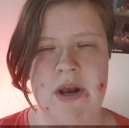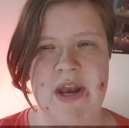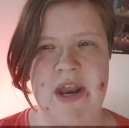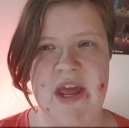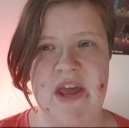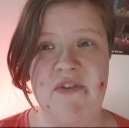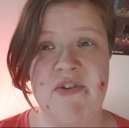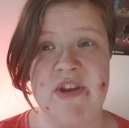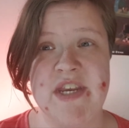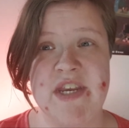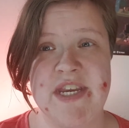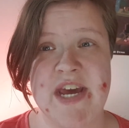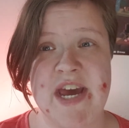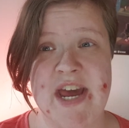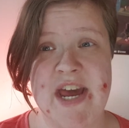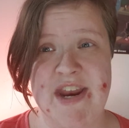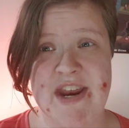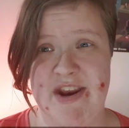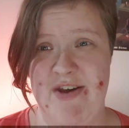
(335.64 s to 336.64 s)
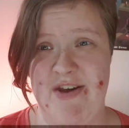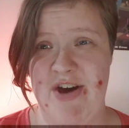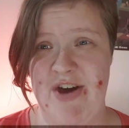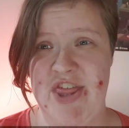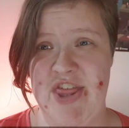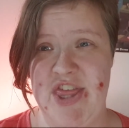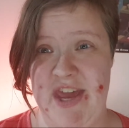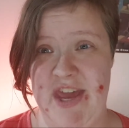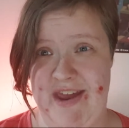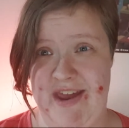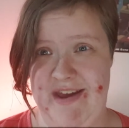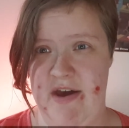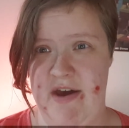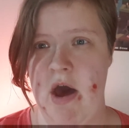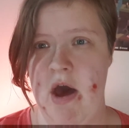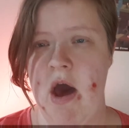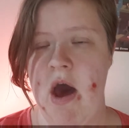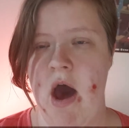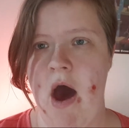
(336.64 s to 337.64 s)
David Tennant, I think.
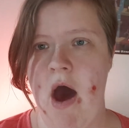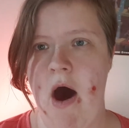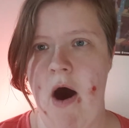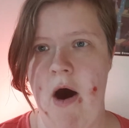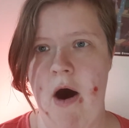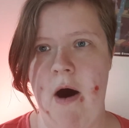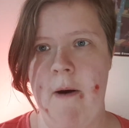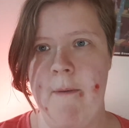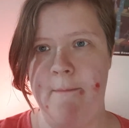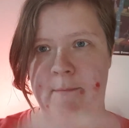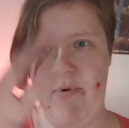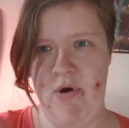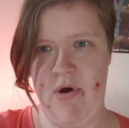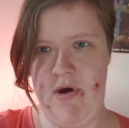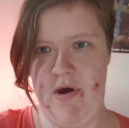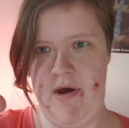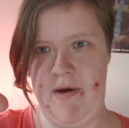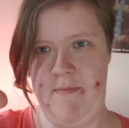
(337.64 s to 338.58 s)
I'll put